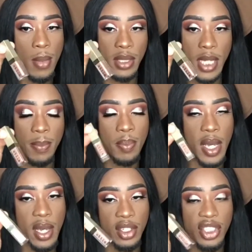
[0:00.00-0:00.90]
It's like
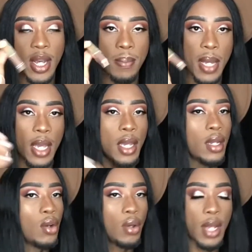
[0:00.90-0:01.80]
pink
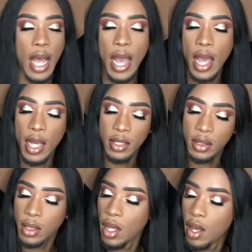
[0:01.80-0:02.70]
champagne on the
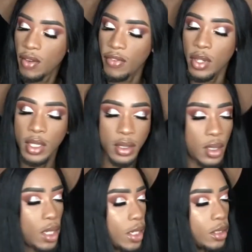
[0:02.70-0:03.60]
eyes for this look